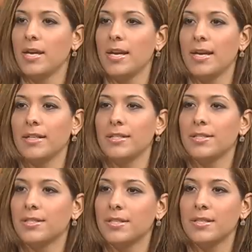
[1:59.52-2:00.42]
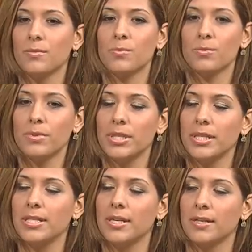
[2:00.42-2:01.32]
and it just it
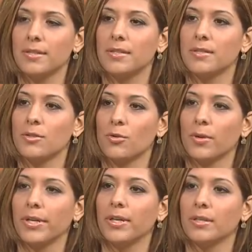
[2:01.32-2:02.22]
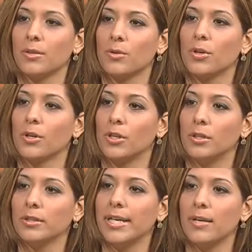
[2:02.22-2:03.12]
really does destroy a little
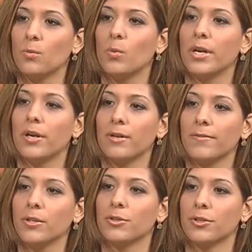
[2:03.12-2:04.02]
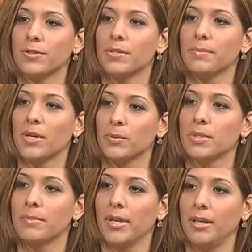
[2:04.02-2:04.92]
girl and what her future is supposed
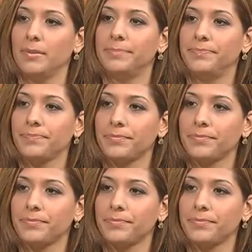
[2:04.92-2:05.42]
to be and it's